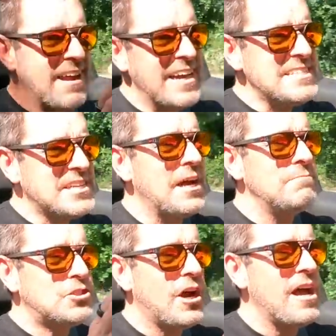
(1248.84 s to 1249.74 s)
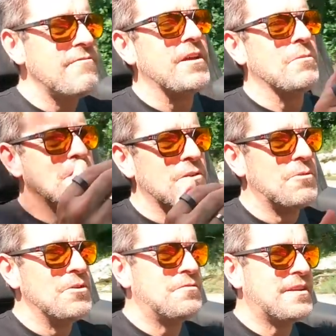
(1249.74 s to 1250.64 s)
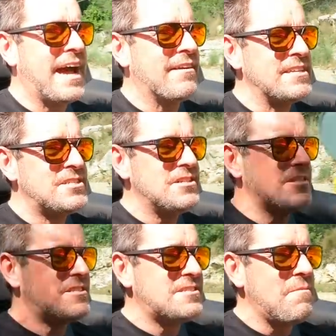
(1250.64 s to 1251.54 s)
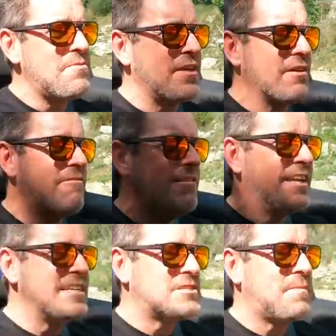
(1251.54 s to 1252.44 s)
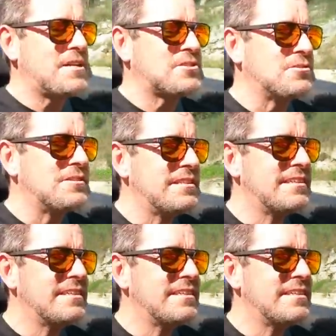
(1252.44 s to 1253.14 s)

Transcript: Nighttime driving with the roof down is just something really special.